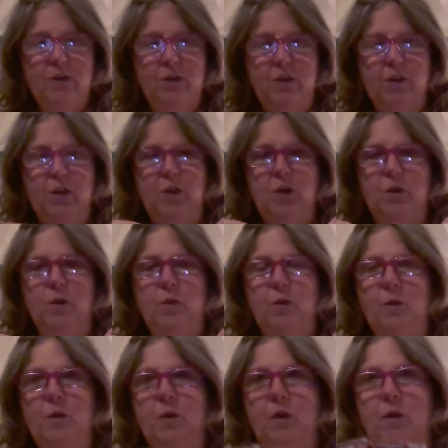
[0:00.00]

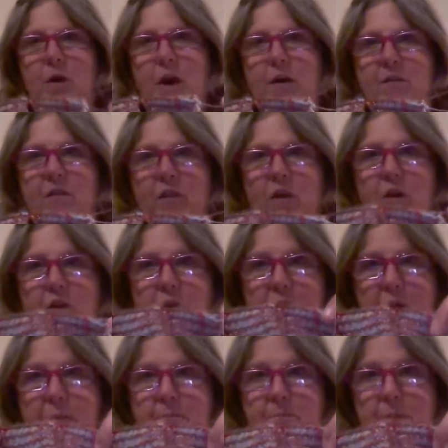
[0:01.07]
to, I've loaded
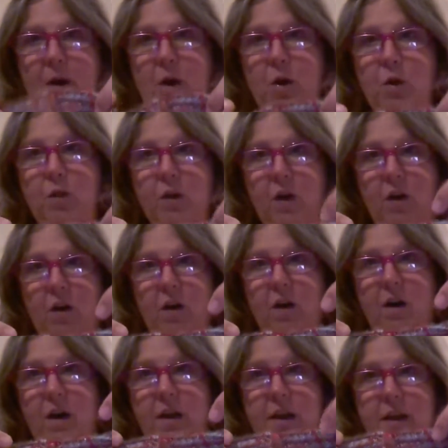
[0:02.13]
them both
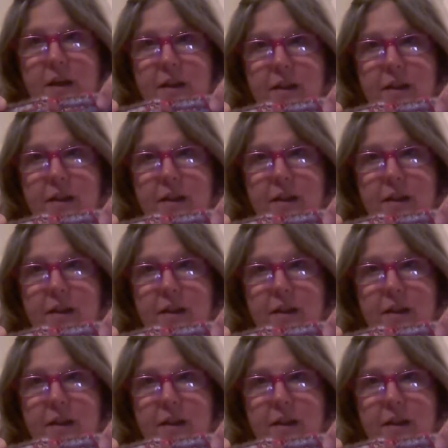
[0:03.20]
on